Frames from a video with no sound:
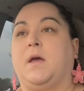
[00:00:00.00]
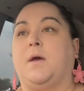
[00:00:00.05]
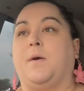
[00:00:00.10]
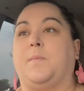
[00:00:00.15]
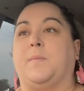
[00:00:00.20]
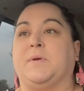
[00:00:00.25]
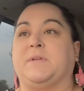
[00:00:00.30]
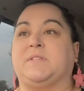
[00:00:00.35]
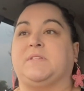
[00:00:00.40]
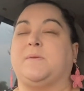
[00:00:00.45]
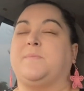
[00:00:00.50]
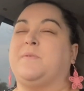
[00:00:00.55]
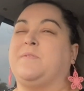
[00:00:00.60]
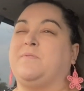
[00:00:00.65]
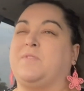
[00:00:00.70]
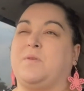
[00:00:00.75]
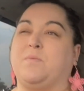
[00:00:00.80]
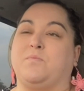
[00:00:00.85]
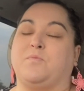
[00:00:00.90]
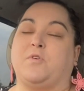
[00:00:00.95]
but some
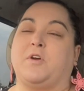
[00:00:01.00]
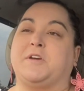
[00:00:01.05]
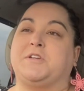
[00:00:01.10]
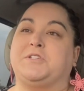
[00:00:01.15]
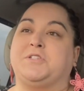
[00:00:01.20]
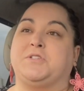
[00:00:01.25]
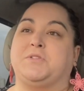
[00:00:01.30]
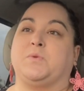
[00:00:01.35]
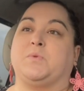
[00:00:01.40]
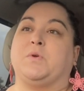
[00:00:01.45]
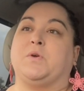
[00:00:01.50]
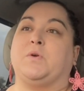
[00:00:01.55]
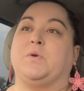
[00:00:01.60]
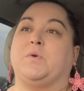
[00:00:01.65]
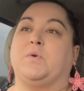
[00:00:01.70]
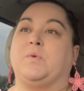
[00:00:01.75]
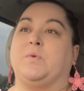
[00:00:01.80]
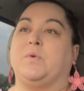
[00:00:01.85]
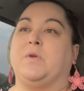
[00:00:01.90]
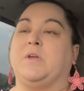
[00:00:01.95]
of them rush
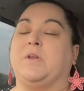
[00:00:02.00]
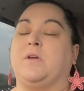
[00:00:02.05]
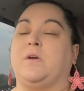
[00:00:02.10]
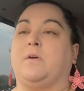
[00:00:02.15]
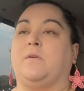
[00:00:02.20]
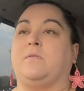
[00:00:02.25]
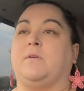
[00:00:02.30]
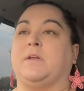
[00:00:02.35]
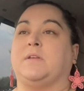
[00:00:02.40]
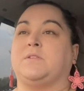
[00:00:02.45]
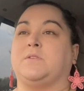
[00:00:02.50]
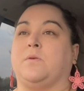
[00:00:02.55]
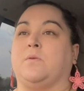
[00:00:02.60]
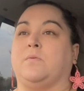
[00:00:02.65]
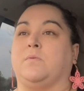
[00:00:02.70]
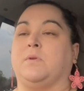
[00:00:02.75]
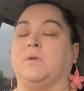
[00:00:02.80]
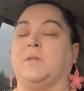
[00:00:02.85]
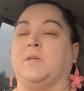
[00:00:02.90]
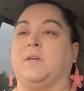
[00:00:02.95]
through, and
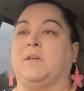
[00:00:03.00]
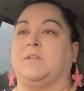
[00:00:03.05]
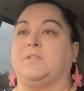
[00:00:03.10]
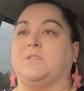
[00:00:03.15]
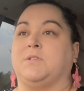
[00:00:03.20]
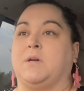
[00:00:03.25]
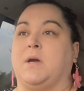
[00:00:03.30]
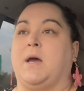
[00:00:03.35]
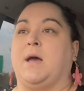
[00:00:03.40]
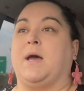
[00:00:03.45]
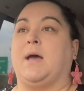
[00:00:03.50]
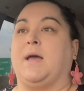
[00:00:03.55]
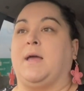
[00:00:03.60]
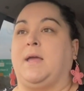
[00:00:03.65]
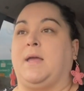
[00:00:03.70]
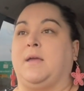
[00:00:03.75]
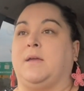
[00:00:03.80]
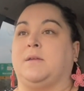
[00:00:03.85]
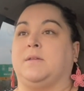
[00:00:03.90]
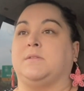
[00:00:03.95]
don't really try,
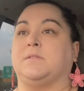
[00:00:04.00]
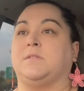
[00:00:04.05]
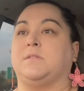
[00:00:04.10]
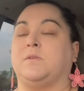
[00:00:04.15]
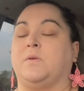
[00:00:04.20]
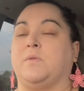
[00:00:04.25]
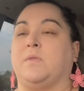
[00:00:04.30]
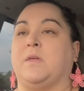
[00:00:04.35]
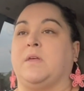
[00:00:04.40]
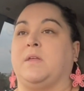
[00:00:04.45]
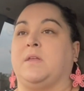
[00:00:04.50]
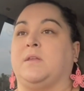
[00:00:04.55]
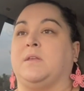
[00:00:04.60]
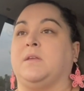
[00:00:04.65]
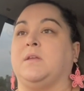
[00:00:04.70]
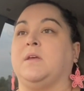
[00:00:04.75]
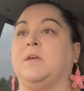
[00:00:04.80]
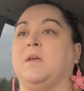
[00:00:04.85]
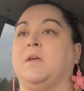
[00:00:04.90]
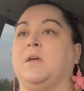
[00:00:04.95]
and so
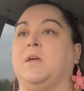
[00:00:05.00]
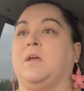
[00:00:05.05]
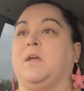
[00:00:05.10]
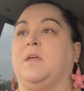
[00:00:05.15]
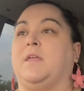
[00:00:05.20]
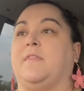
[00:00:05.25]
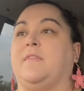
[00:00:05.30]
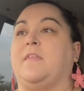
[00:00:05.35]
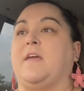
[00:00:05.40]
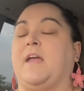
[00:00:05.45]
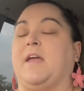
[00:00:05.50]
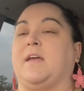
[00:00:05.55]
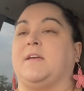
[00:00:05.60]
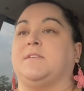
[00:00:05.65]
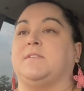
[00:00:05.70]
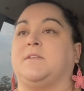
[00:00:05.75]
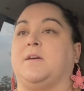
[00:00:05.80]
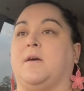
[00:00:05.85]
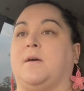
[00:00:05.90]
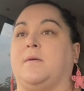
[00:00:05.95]
then they
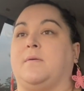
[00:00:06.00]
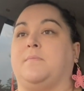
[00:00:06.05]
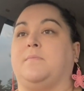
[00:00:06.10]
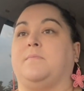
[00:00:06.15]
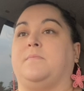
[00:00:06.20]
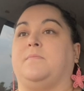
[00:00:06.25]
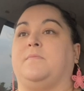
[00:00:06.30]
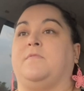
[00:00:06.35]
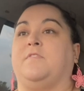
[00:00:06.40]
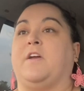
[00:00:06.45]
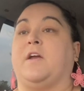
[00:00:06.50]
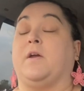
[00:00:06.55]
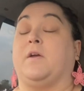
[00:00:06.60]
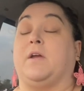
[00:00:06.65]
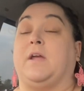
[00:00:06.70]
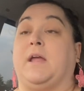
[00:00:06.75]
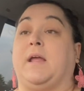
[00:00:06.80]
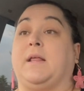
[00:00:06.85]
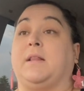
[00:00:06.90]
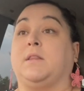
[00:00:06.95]
end up
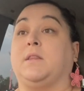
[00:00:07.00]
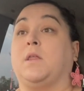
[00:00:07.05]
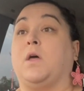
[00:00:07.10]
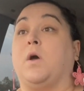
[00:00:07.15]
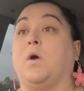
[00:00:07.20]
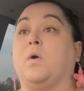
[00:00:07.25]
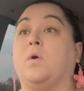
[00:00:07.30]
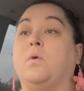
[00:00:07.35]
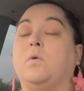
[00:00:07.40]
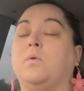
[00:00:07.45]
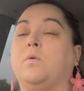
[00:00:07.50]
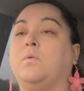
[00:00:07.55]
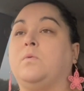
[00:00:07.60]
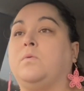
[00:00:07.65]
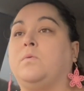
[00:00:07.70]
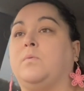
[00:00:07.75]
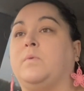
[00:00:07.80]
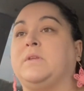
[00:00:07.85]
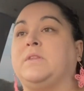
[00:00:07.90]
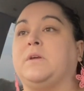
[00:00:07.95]
very low
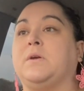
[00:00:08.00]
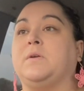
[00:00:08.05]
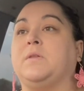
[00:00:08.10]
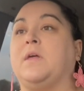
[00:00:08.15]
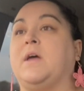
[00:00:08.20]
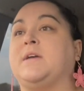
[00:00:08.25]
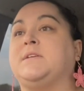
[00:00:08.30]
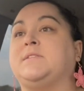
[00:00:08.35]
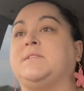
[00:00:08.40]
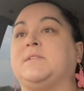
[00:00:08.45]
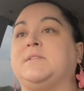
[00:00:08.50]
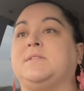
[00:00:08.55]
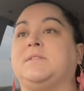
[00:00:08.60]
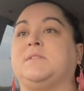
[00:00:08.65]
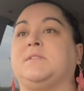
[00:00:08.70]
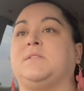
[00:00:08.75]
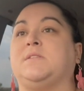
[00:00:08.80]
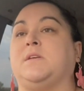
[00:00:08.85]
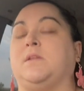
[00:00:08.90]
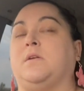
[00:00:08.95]
with their
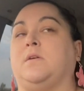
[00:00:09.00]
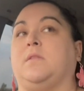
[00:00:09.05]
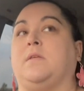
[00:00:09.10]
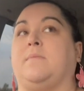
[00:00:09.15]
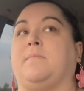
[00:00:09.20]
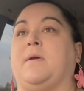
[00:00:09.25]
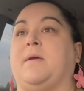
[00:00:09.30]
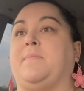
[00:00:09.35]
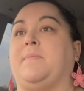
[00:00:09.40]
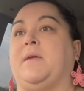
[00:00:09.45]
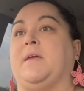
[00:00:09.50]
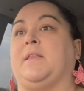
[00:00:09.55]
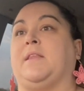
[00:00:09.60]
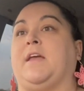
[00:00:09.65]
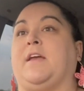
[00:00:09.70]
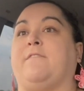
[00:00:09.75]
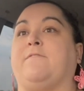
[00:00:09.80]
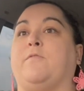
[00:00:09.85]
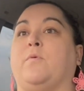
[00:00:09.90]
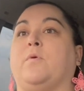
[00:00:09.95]
lessons. They might be in
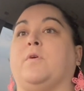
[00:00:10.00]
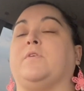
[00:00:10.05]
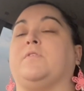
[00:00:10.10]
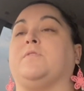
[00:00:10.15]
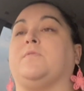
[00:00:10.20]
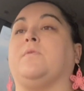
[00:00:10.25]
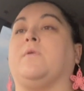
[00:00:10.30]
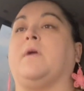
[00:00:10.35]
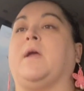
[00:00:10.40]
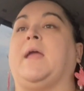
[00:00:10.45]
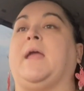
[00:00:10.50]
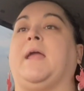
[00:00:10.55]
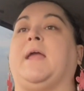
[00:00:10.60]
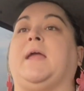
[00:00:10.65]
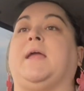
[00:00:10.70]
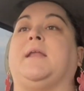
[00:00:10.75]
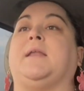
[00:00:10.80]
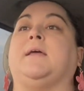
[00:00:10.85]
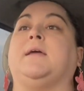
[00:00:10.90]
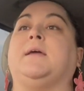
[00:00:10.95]
like 4th grade